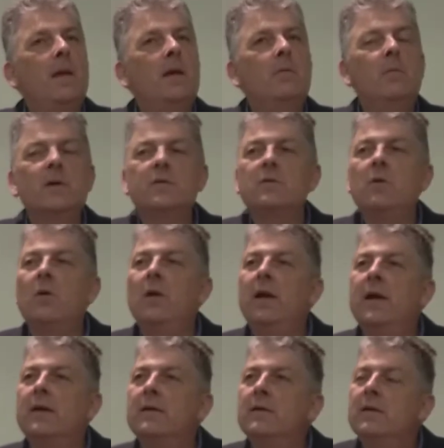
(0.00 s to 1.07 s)
He must not
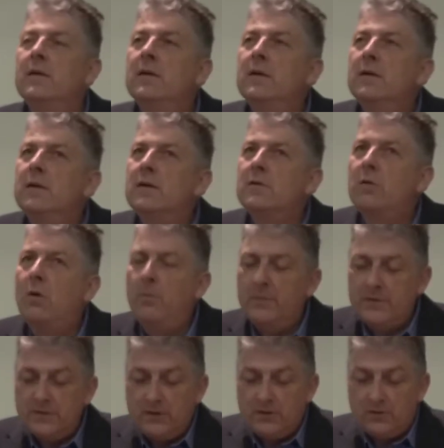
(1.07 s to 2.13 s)
let this
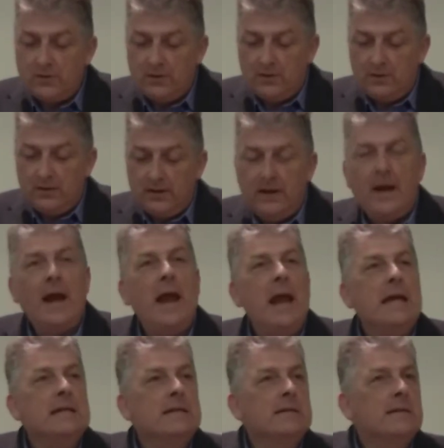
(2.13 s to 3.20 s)
opposition and
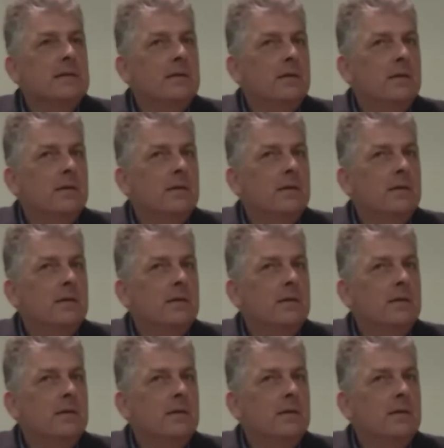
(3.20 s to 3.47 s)
hate